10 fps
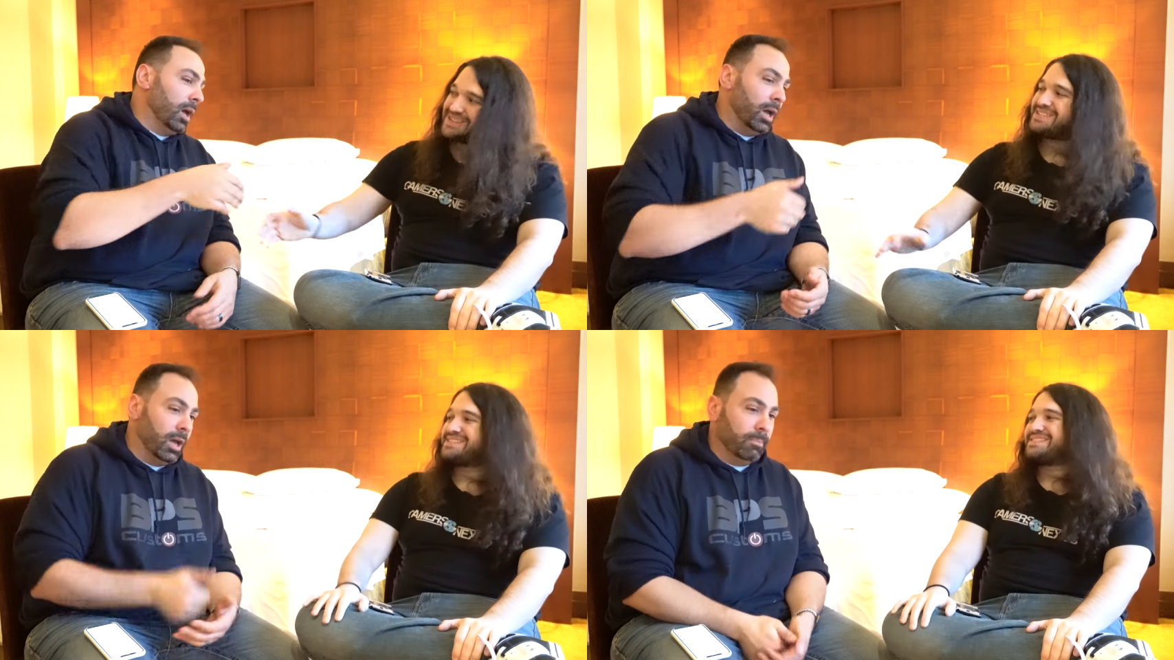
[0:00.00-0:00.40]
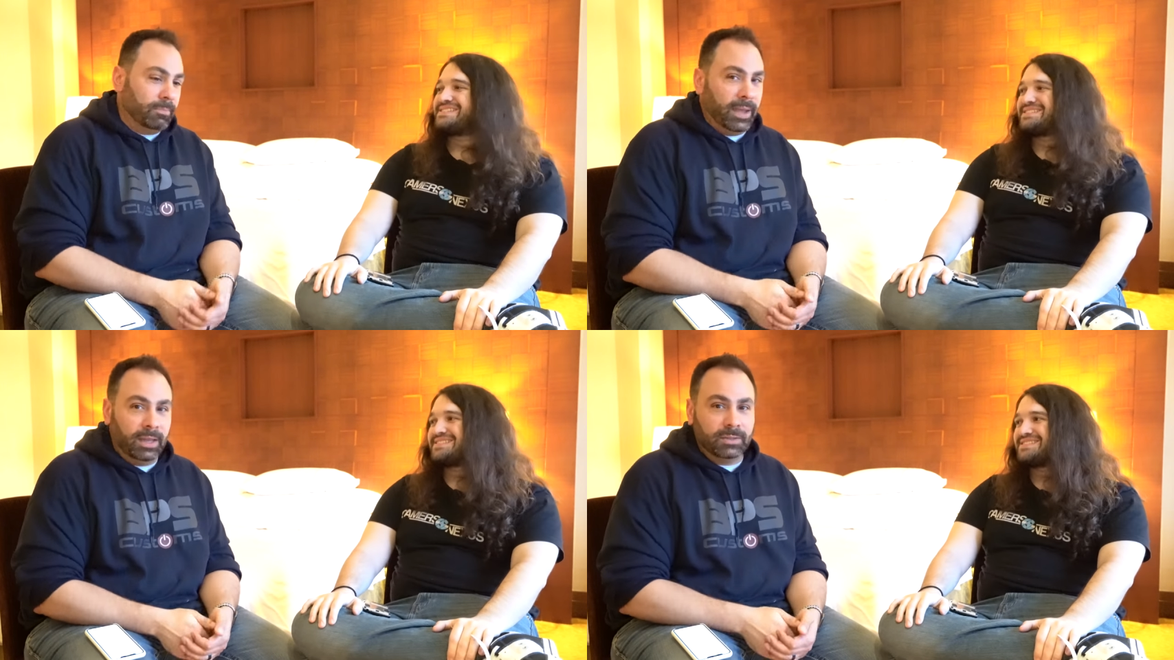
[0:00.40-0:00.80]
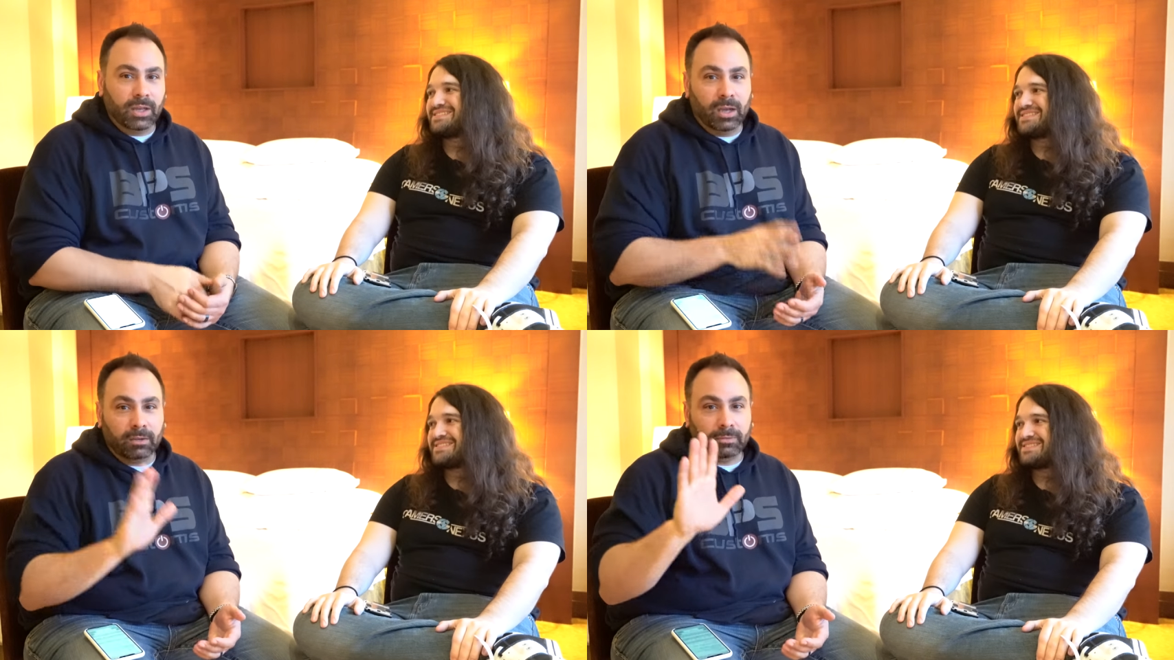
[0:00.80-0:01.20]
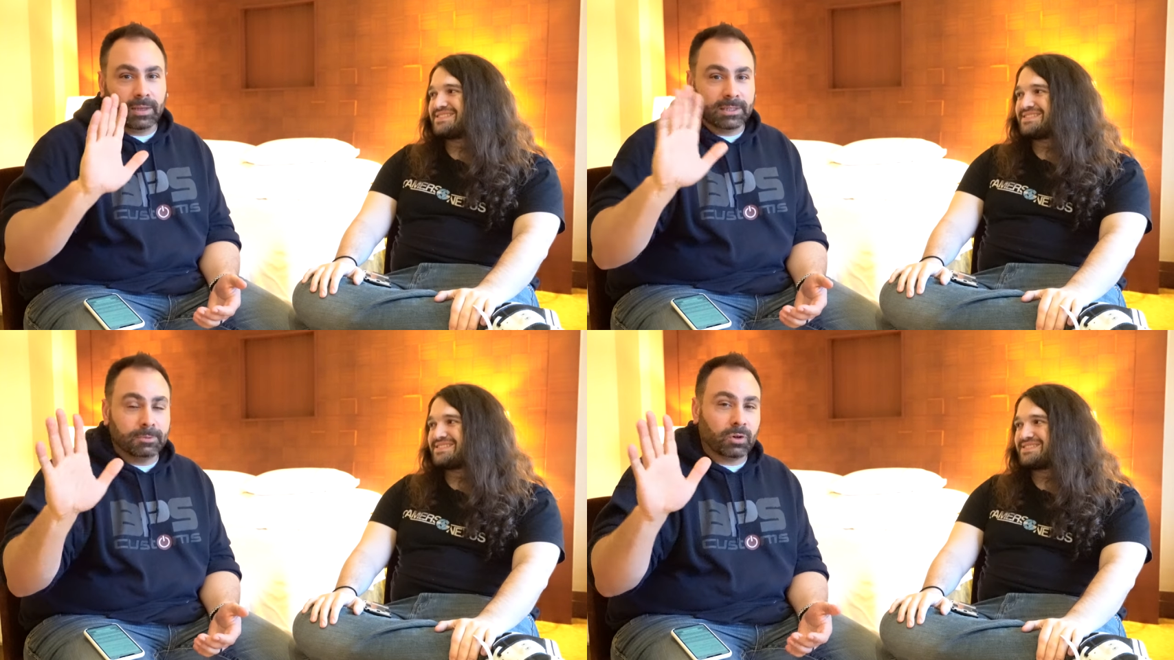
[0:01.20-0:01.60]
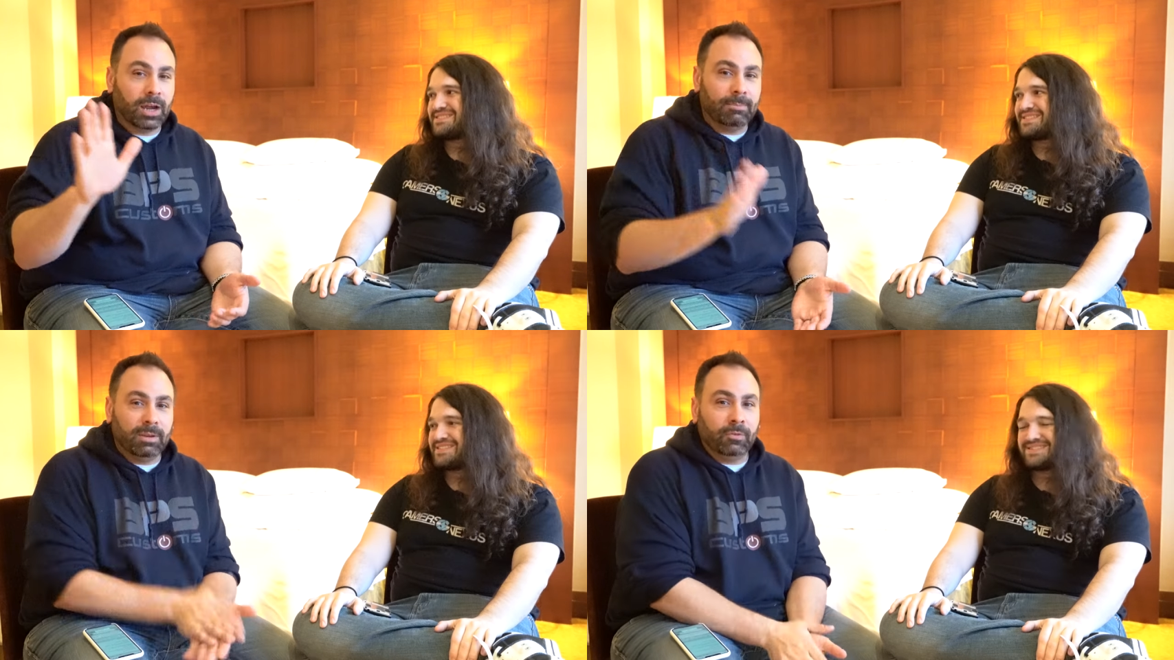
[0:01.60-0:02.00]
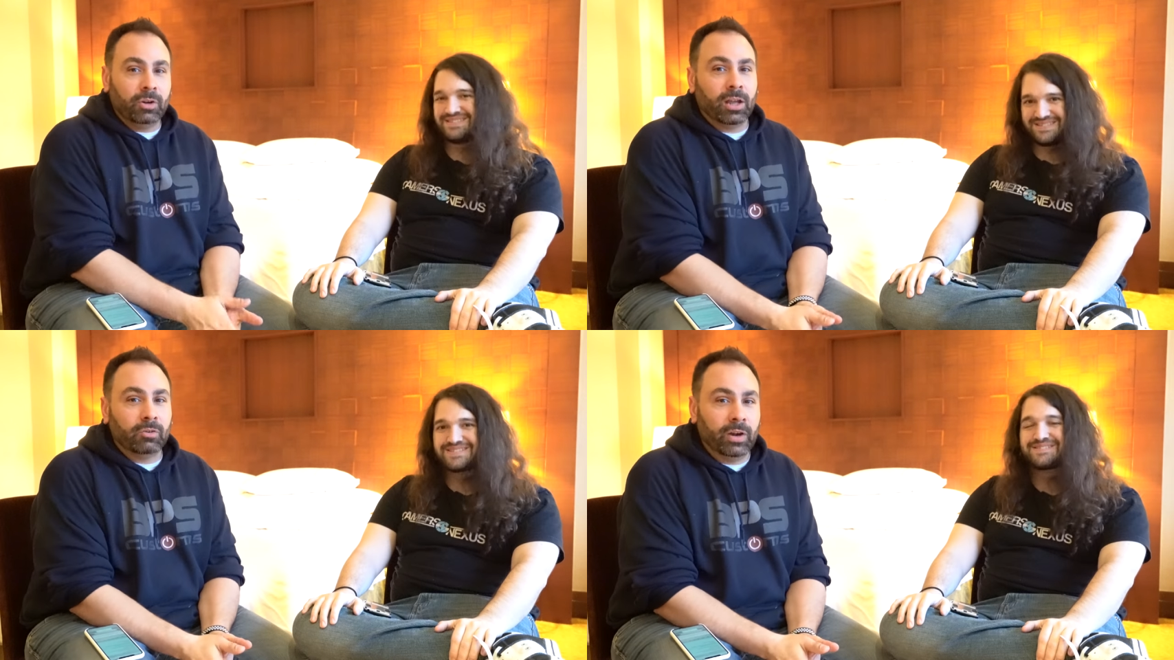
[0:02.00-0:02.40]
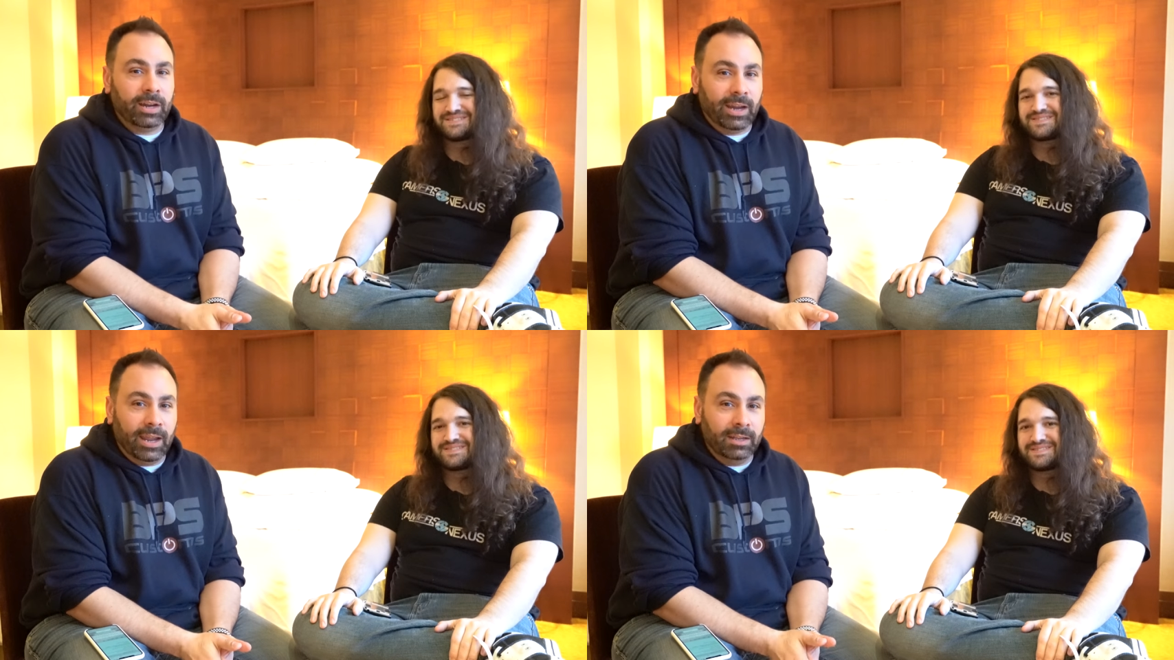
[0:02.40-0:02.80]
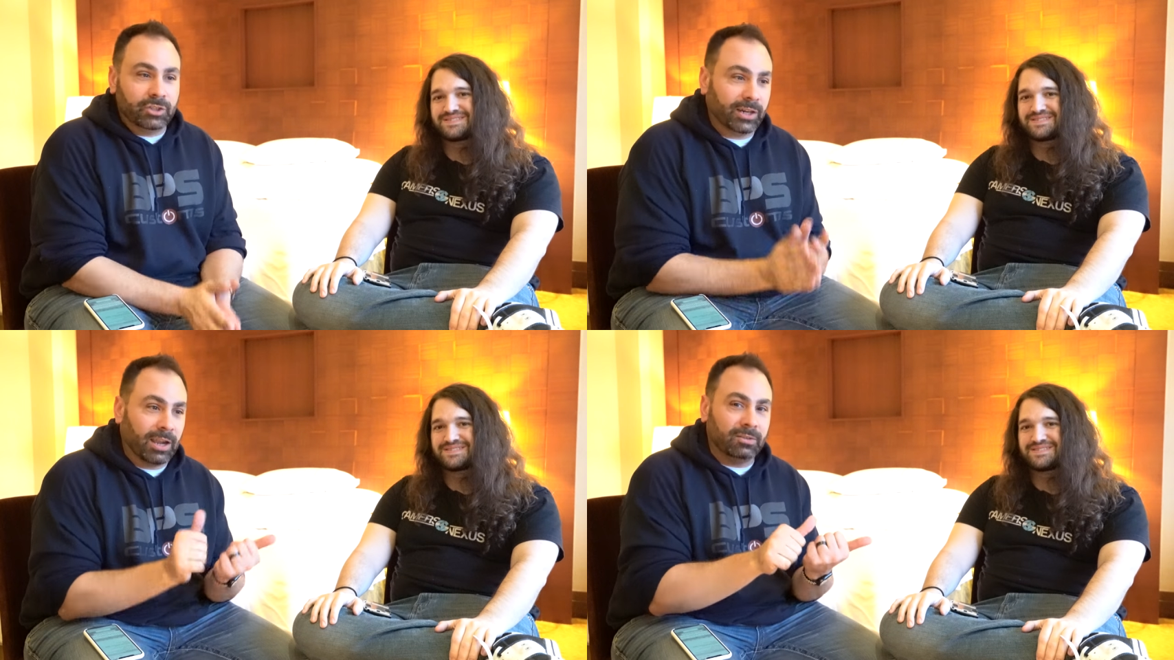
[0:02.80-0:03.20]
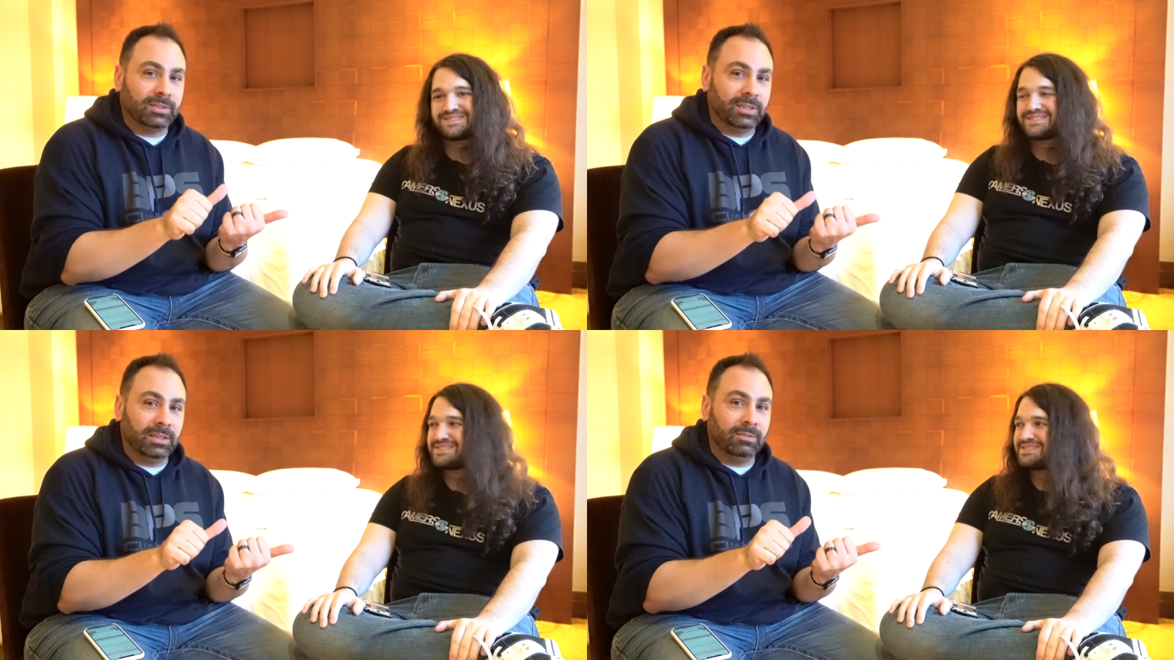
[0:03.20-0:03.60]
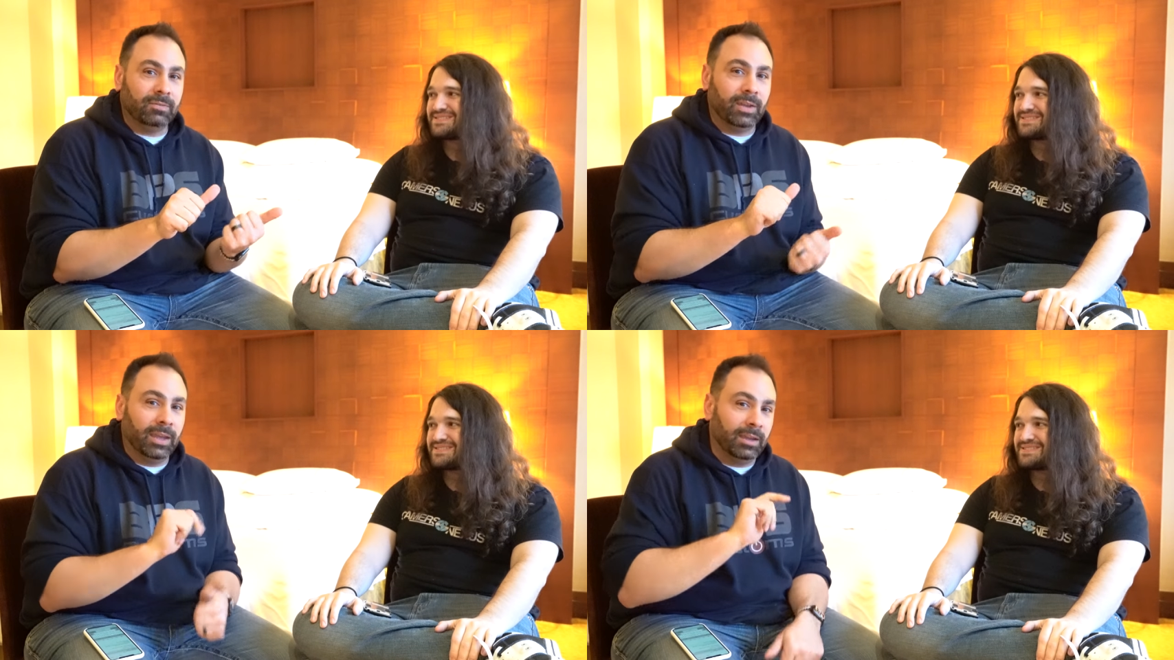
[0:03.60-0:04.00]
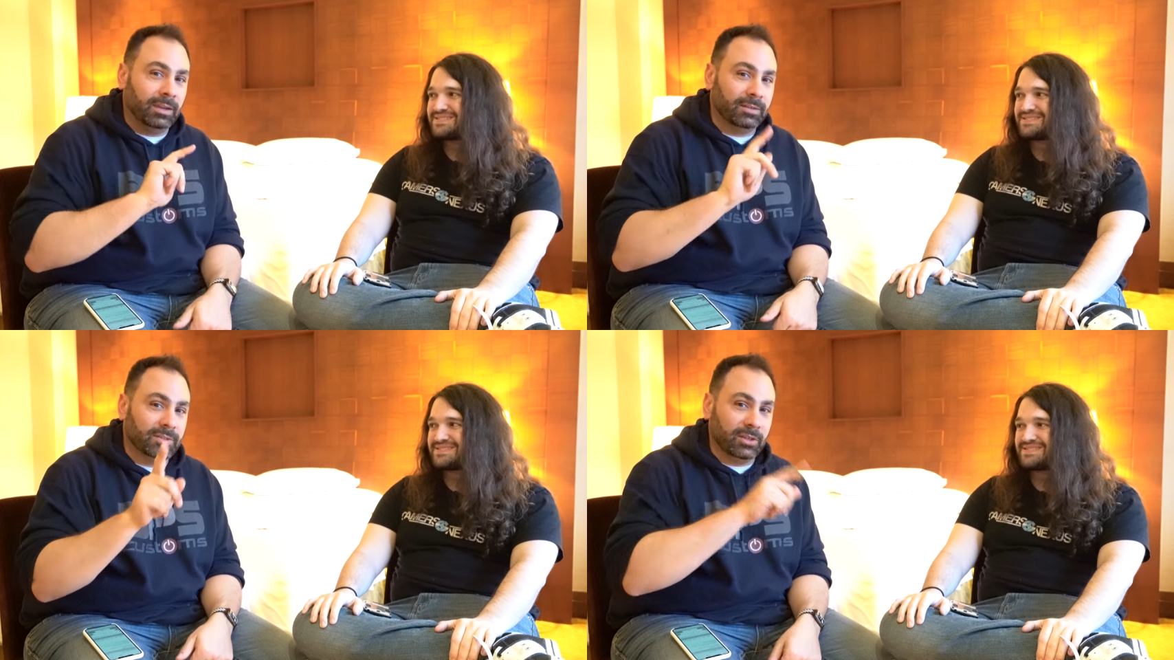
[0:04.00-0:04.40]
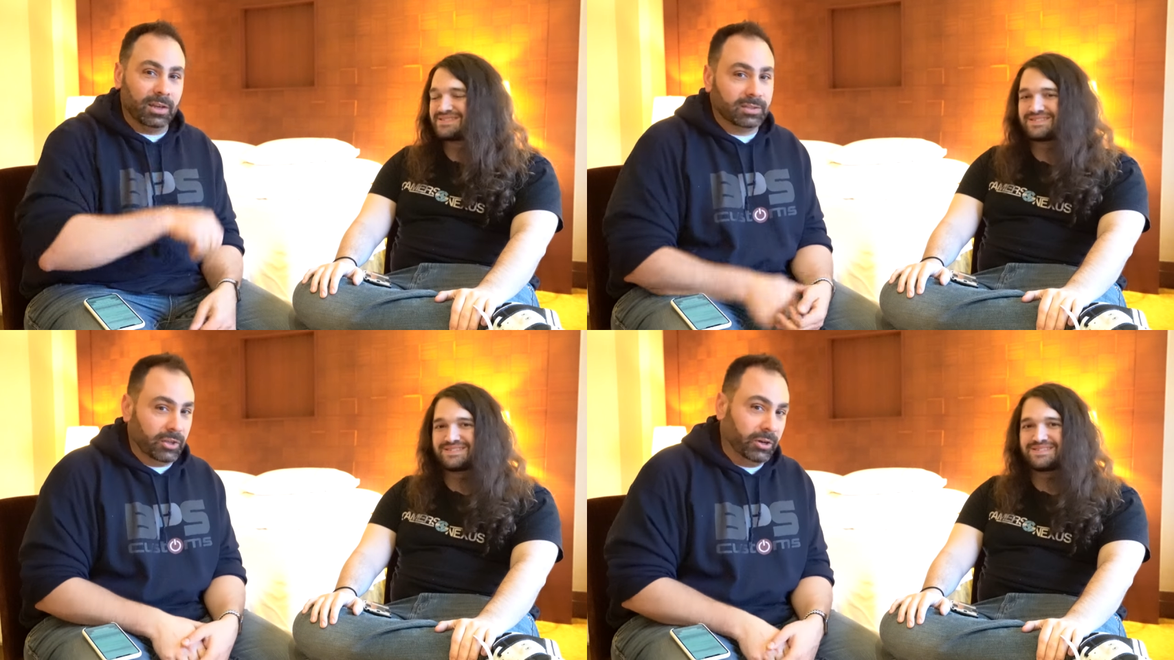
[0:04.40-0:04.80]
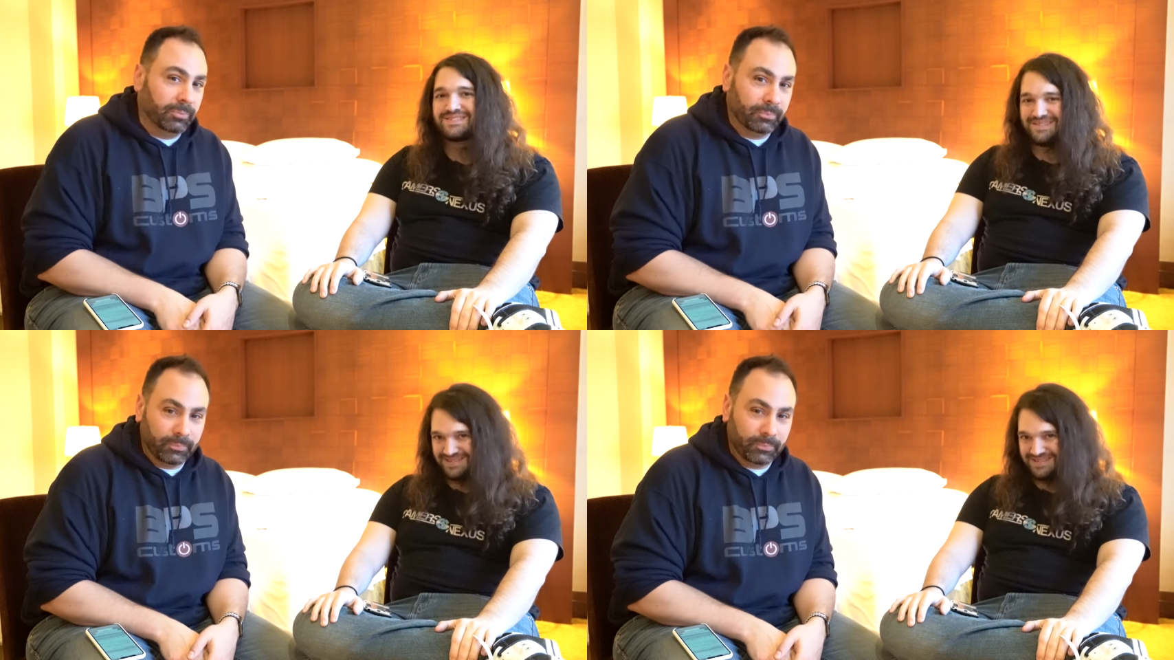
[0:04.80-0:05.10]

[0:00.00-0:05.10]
Speaker 1: Absolutely. Um, and uh, get subscribed if you're not already, and check out Steve, and see you guys later.